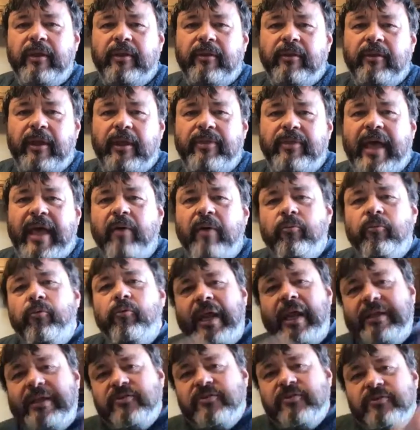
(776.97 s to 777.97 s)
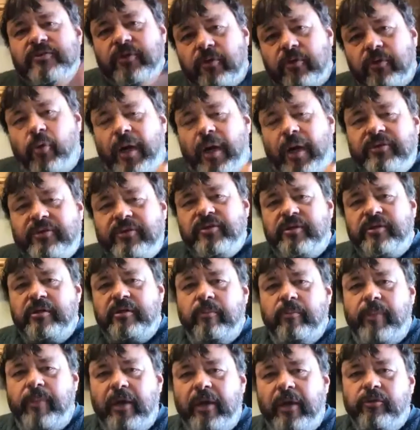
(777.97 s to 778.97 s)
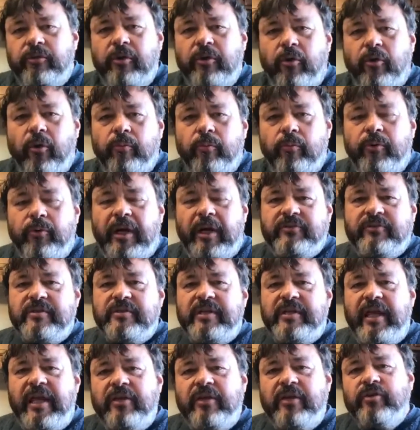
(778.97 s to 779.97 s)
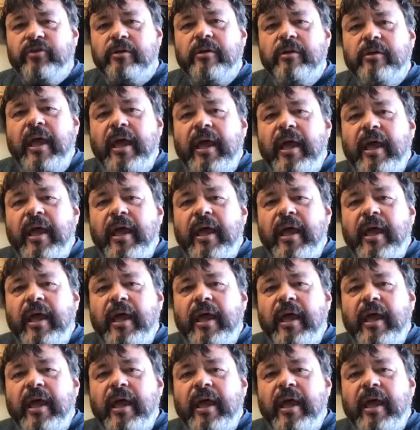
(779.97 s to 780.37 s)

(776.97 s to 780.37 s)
and that raises a question about the whole presentation